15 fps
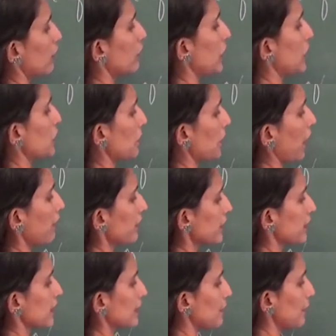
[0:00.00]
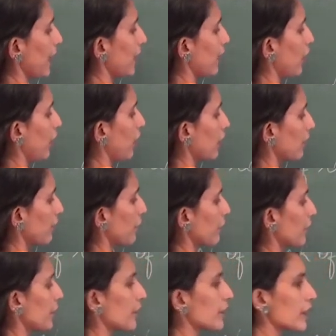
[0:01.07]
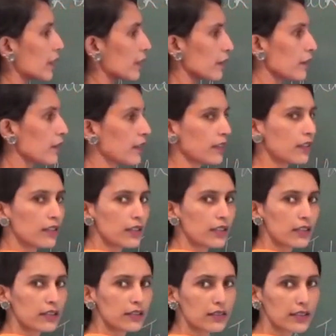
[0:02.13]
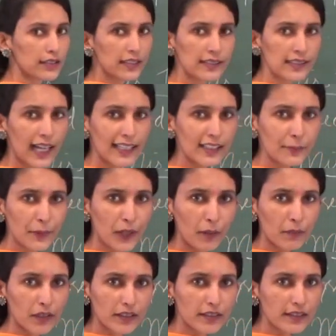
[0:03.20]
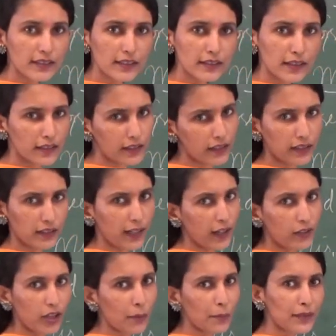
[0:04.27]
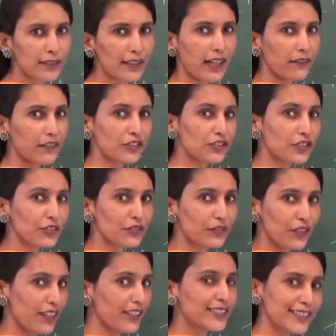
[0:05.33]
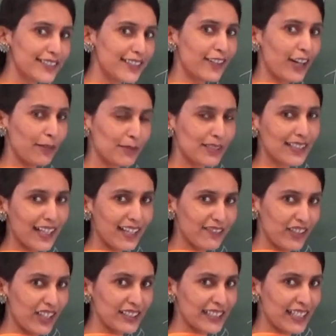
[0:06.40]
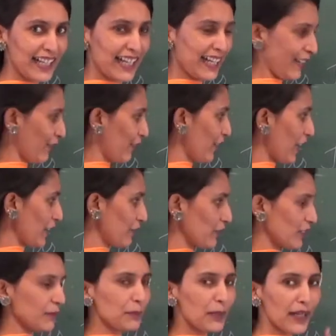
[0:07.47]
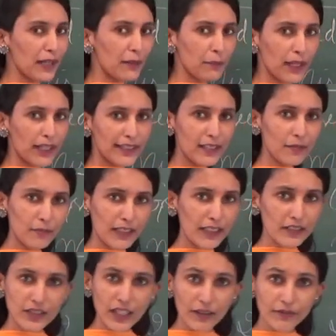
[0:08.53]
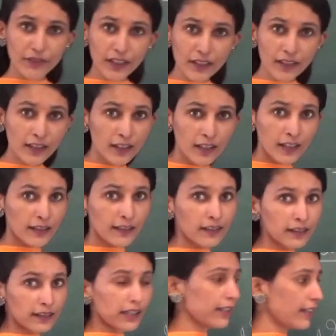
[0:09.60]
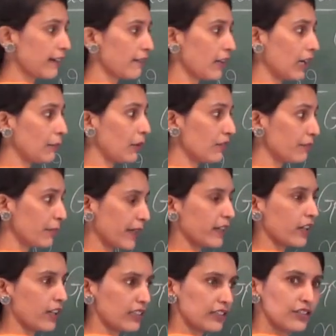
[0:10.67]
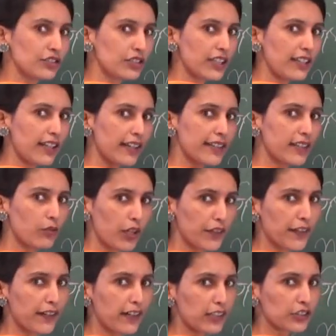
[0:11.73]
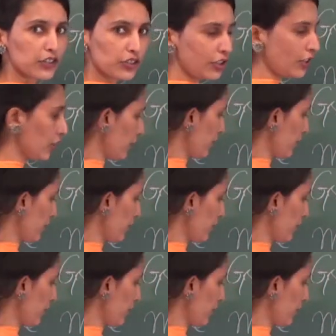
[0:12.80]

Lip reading: which province? Bengal. This is as promised, isn't it? Now Robert Clive is truthful, isn't it? Robert Clive was faithful in making Mir Jafar the Nawab of Bengal. You see later what he does to